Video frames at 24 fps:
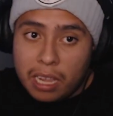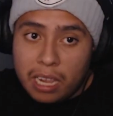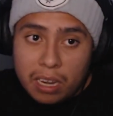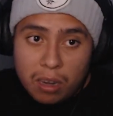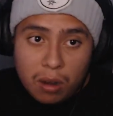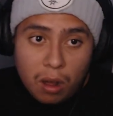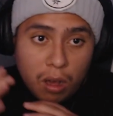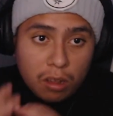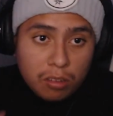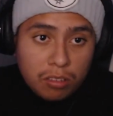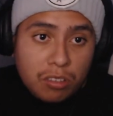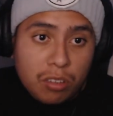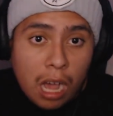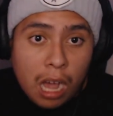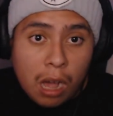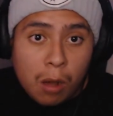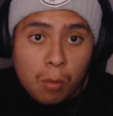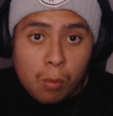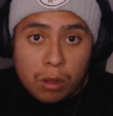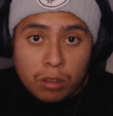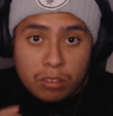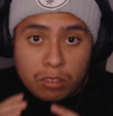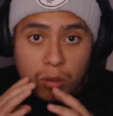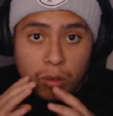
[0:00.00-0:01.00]
And also, I
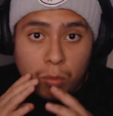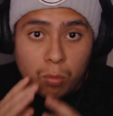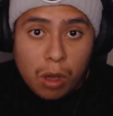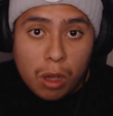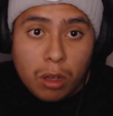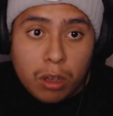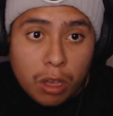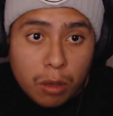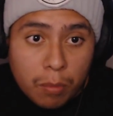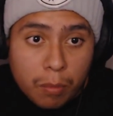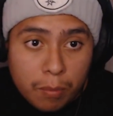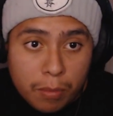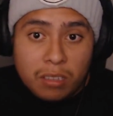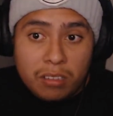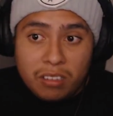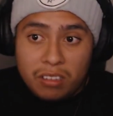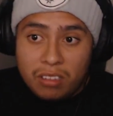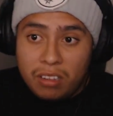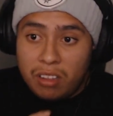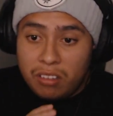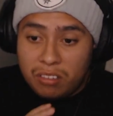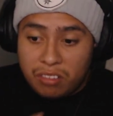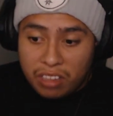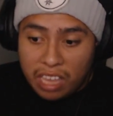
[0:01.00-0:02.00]
want to welcome you to
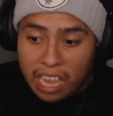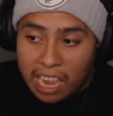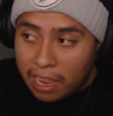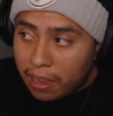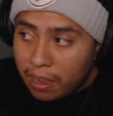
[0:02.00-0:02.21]
this game